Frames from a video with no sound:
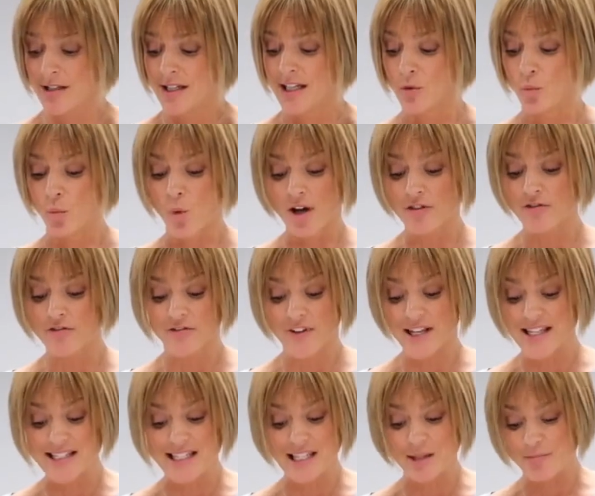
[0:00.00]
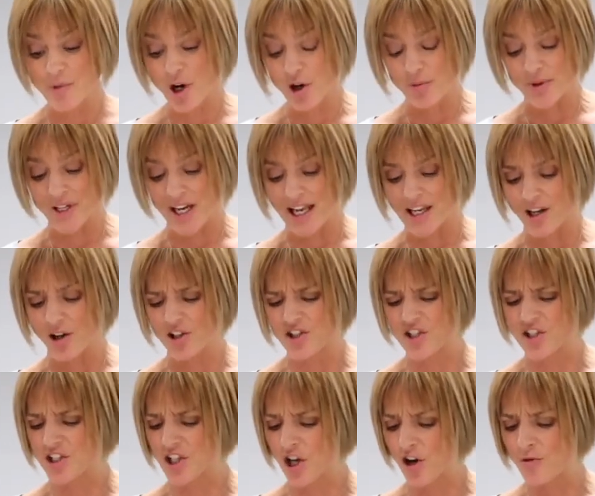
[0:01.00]
In one fleeting moment, I
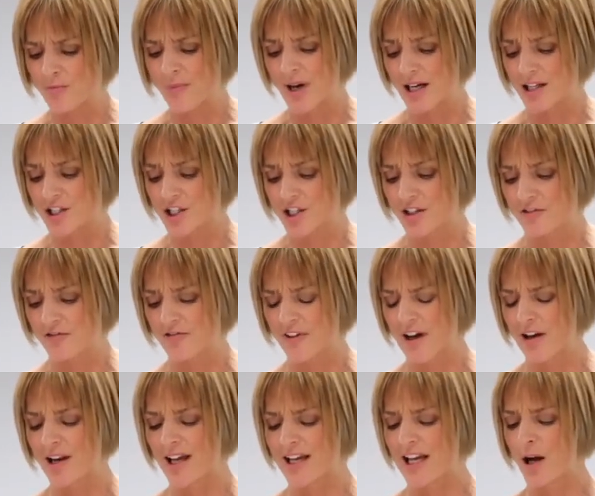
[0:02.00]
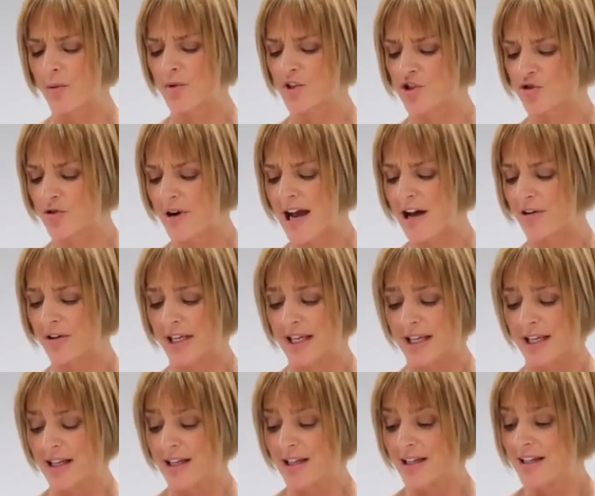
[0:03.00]
lost so much and felt like I was
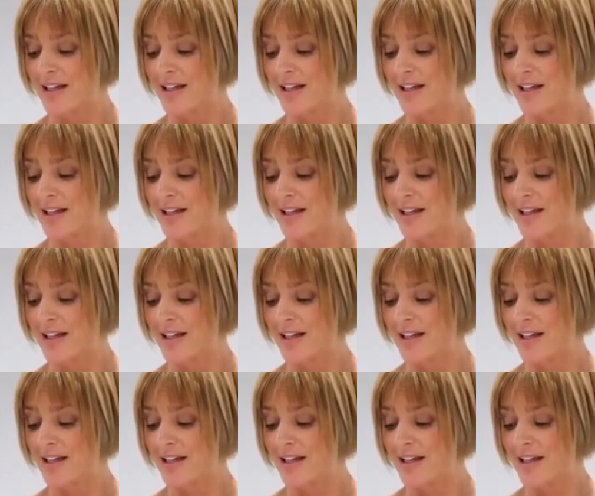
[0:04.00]
drowning.